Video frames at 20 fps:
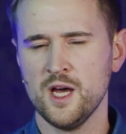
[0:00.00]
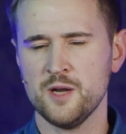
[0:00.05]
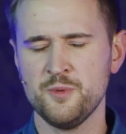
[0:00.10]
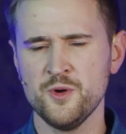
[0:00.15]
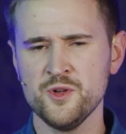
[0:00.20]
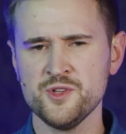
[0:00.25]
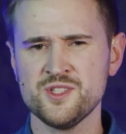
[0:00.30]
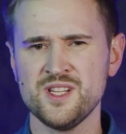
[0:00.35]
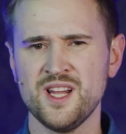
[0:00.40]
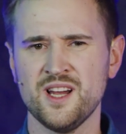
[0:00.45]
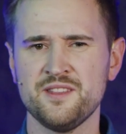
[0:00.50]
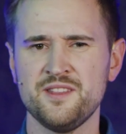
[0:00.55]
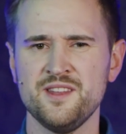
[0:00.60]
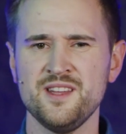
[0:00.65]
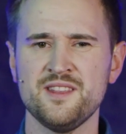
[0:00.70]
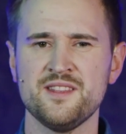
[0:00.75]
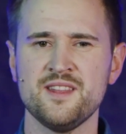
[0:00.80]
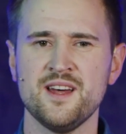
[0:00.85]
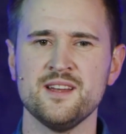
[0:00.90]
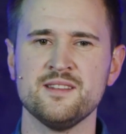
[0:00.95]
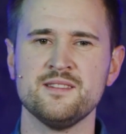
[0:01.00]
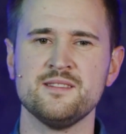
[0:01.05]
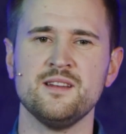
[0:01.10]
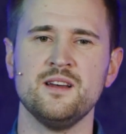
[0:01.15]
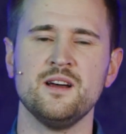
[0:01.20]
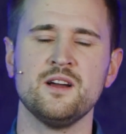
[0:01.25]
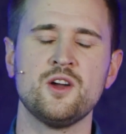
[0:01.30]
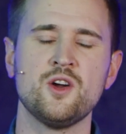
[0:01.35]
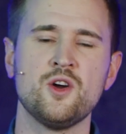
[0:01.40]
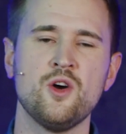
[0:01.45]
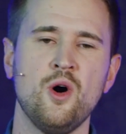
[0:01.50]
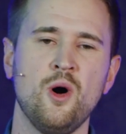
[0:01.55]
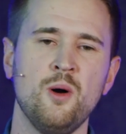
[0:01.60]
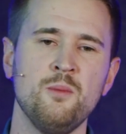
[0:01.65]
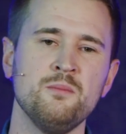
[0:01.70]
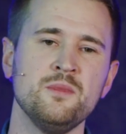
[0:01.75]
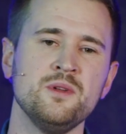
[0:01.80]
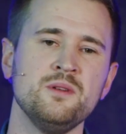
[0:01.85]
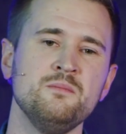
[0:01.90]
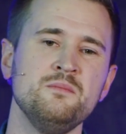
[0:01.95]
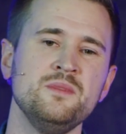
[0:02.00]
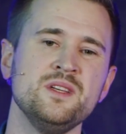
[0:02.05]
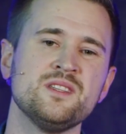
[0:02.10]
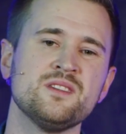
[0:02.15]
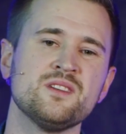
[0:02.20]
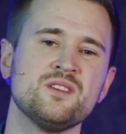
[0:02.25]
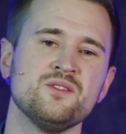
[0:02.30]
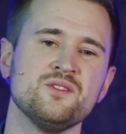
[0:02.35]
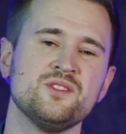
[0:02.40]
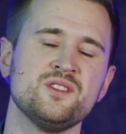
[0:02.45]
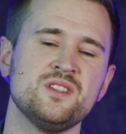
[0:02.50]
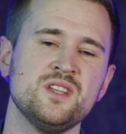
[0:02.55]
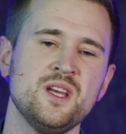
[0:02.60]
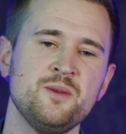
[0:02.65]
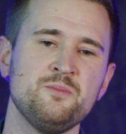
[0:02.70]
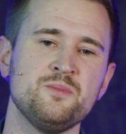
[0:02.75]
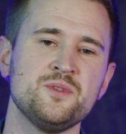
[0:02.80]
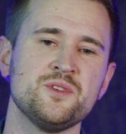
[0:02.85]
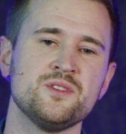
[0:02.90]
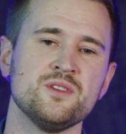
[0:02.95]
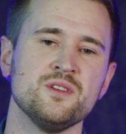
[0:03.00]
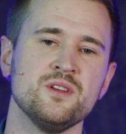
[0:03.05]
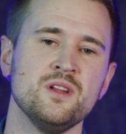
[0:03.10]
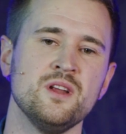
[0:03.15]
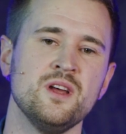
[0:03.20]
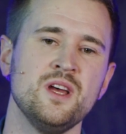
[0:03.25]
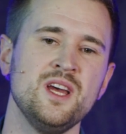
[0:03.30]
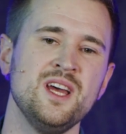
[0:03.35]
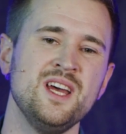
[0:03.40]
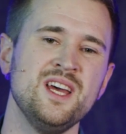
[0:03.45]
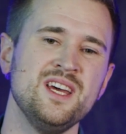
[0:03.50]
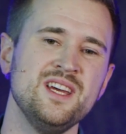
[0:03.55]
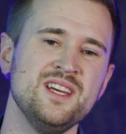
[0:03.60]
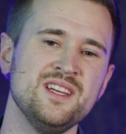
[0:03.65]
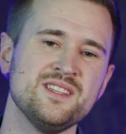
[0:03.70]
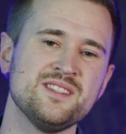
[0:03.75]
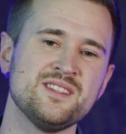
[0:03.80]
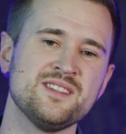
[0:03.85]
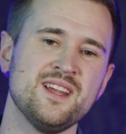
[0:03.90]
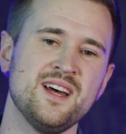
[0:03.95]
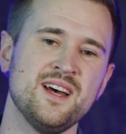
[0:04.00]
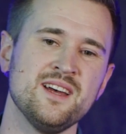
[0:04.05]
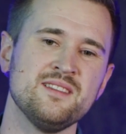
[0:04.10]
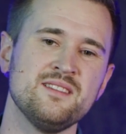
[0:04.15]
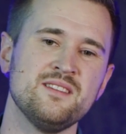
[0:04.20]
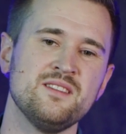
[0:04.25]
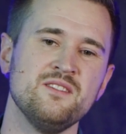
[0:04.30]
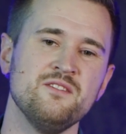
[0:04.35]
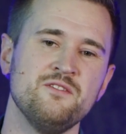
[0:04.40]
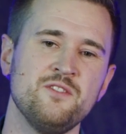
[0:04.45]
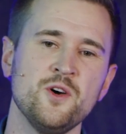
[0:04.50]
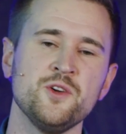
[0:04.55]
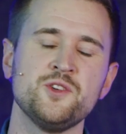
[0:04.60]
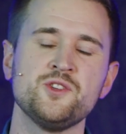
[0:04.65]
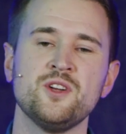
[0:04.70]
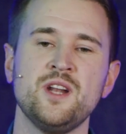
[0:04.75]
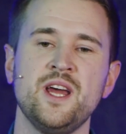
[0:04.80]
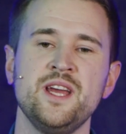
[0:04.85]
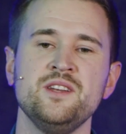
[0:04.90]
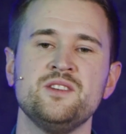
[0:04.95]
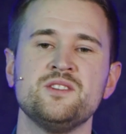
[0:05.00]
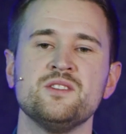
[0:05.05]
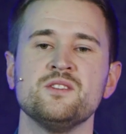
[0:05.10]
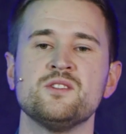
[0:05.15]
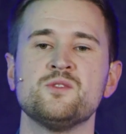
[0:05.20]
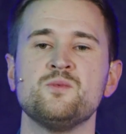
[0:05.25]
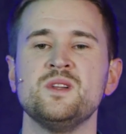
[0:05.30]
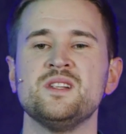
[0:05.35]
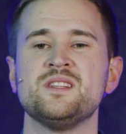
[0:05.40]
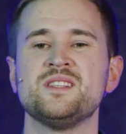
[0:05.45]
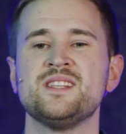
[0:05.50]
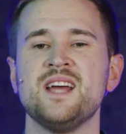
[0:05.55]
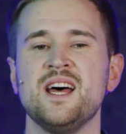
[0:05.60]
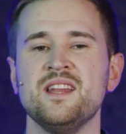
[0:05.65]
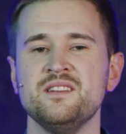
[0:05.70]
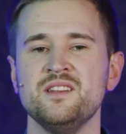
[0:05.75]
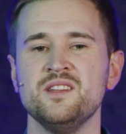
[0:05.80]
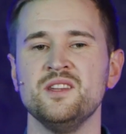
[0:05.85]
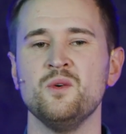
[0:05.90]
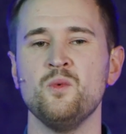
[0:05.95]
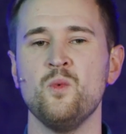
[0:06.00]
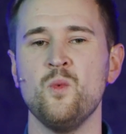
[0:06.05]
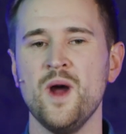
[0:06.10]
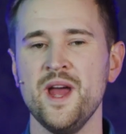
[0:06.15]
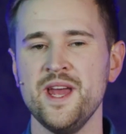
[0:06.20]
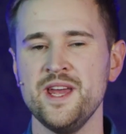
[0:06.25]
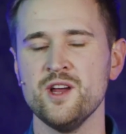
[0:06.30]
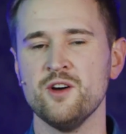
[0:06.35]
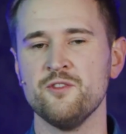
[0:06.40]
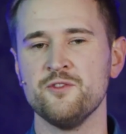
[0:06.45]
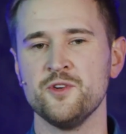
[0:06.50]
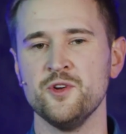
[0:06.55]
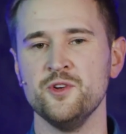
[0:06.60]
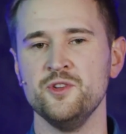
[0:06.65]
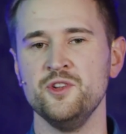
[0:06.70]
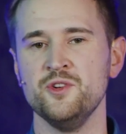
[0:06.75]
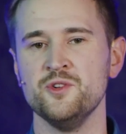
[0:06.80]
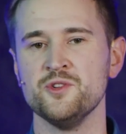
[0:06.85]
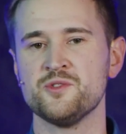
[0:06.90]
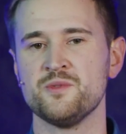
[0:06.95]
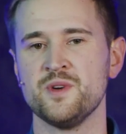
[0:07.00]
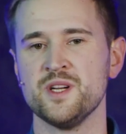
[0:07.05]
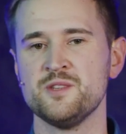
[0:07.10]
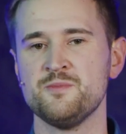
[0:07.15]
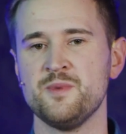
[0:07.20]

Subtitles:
And personally, I think that a common misconception is that virtual agents will stand in the way of good user